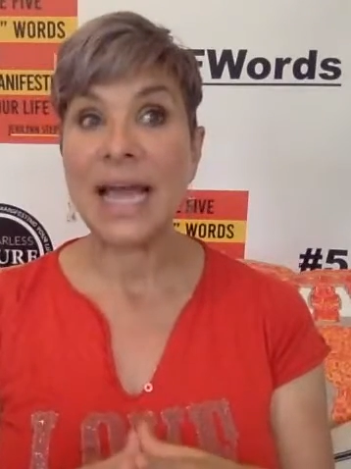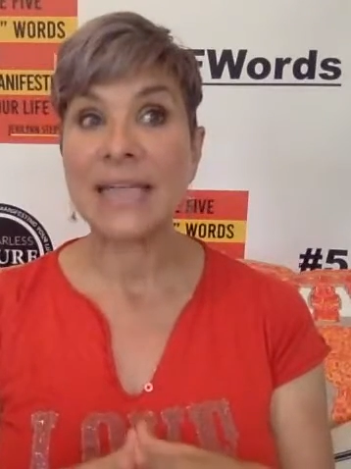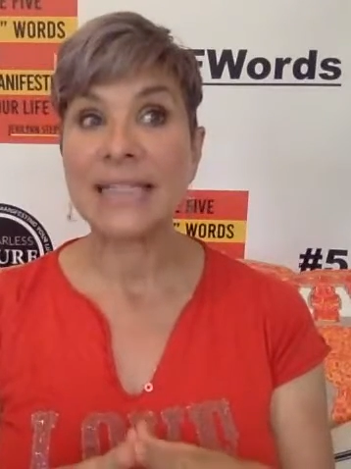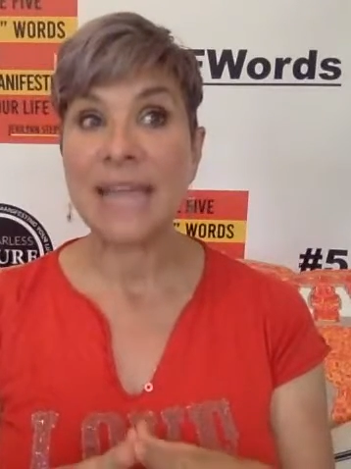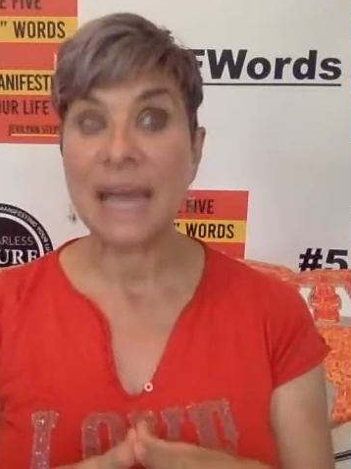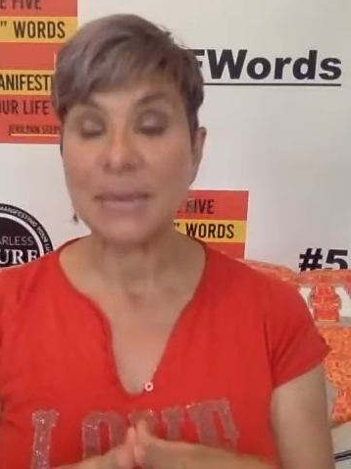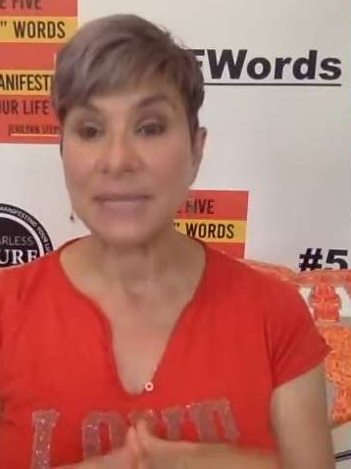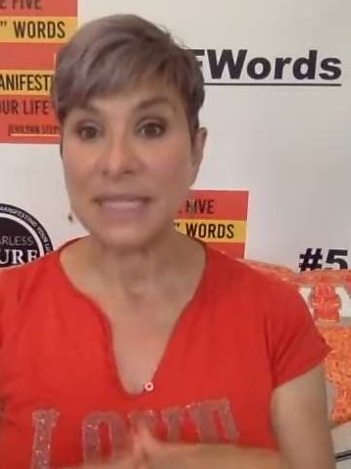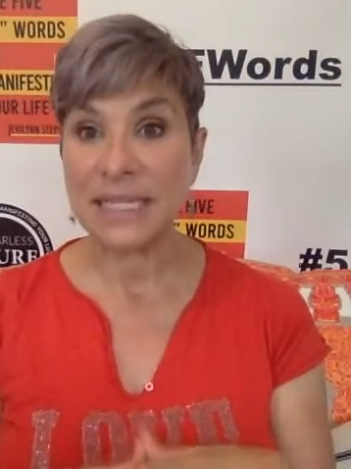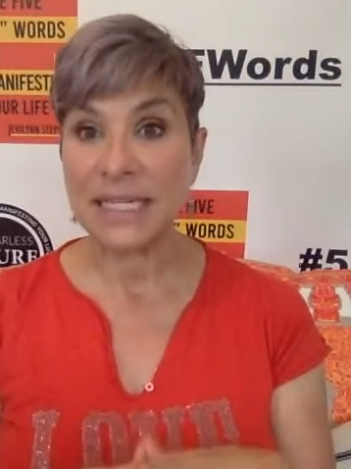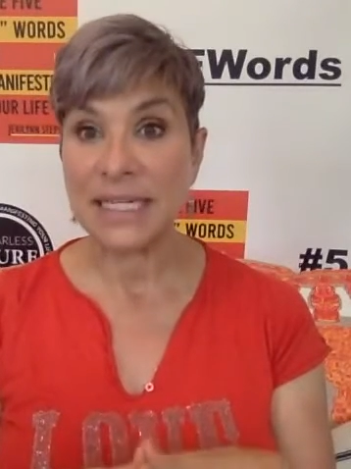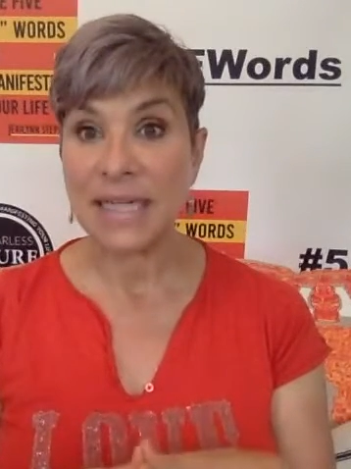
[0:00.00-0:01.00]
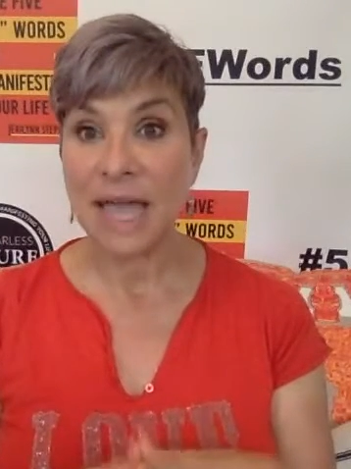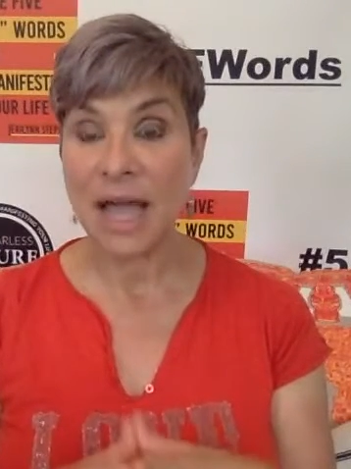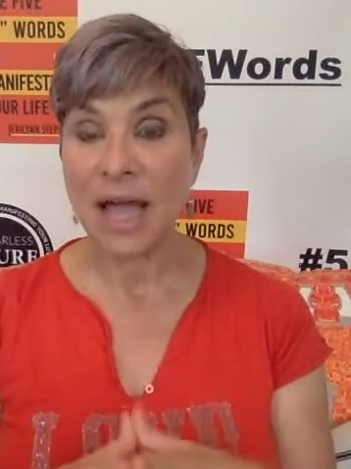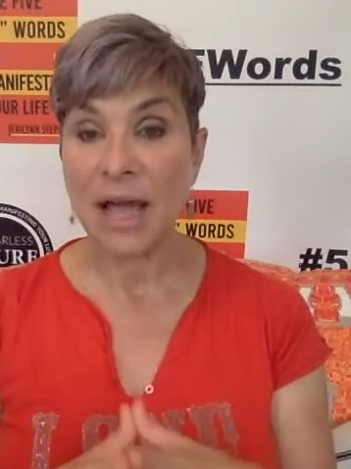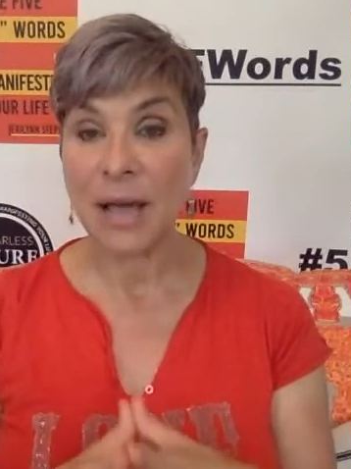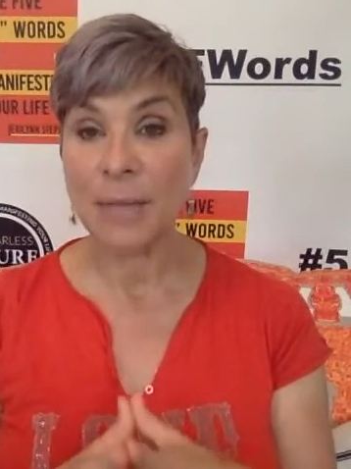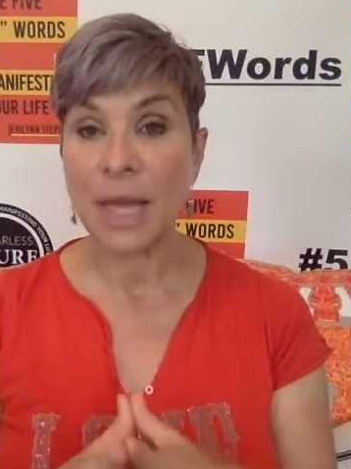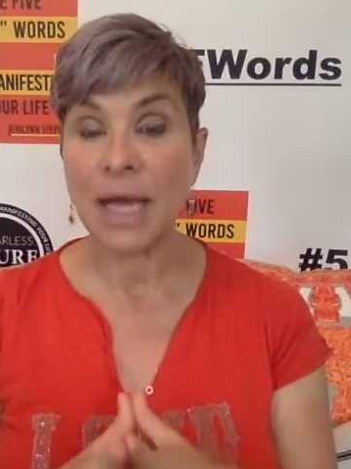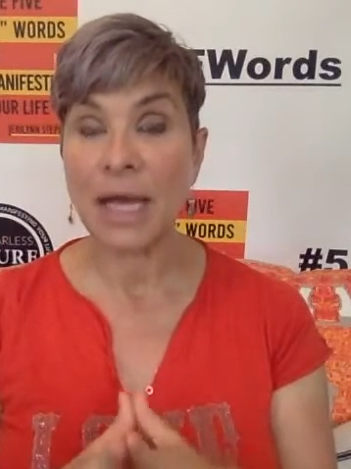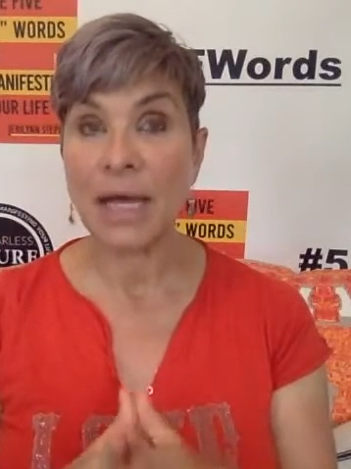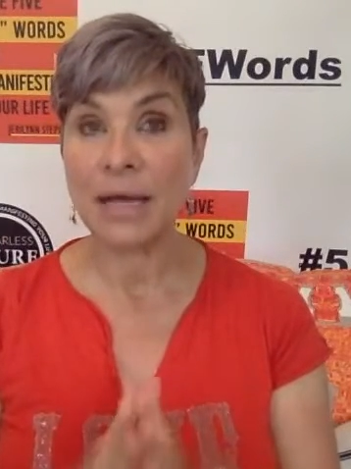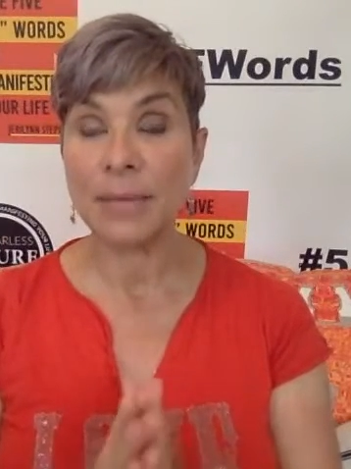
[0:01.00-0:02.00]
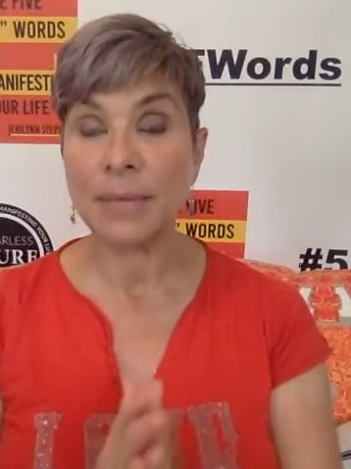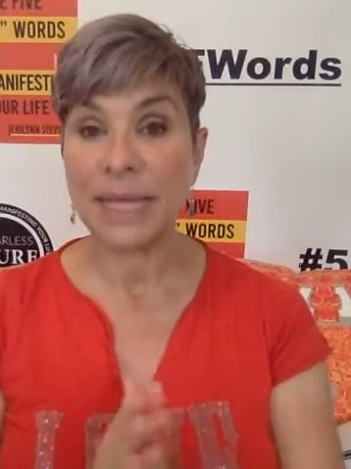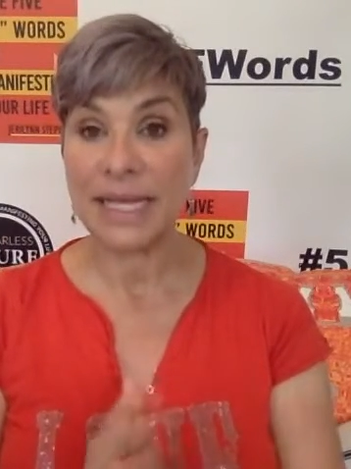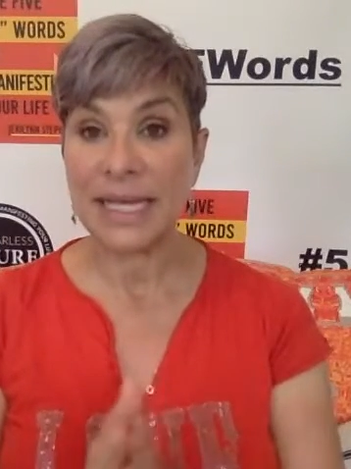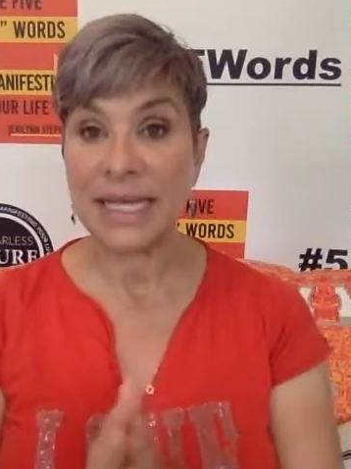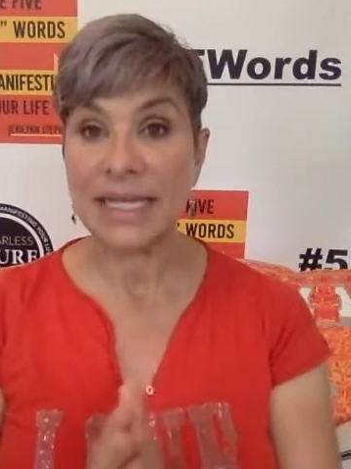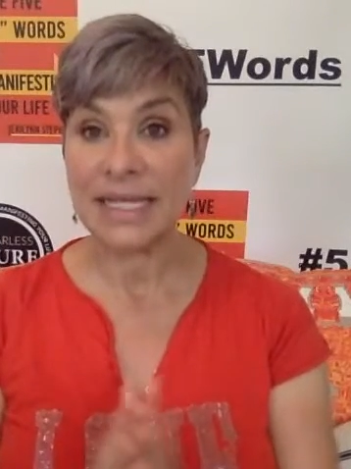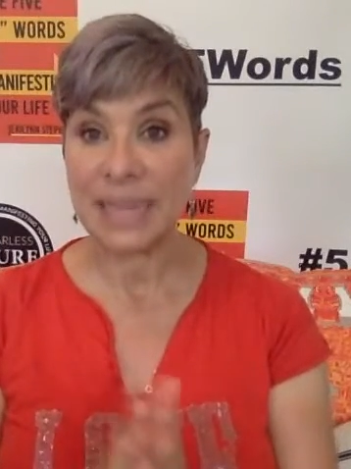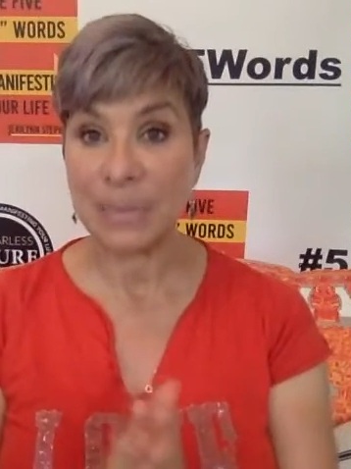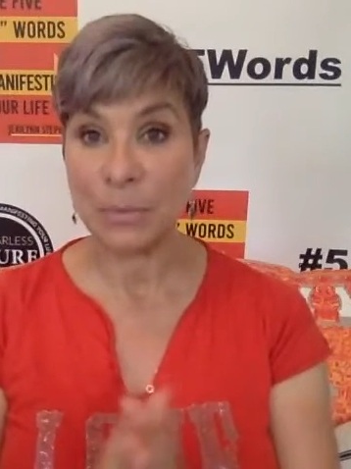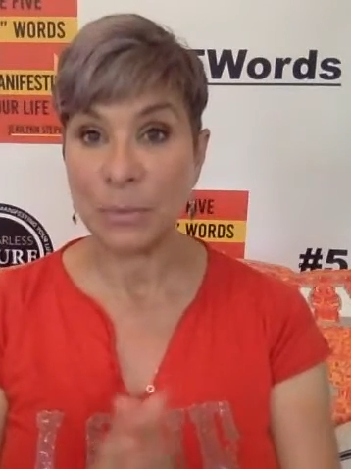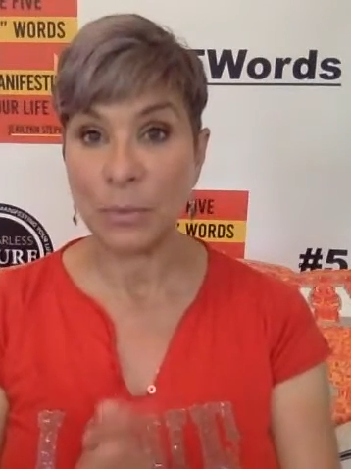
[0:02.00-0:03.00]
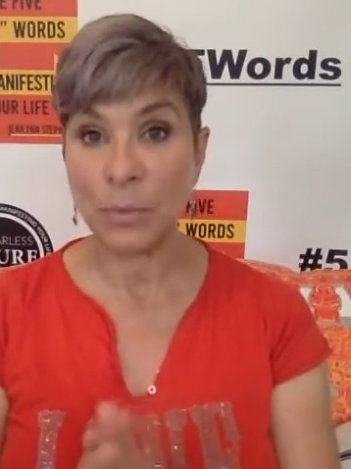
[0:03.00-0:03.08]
adopted a pig named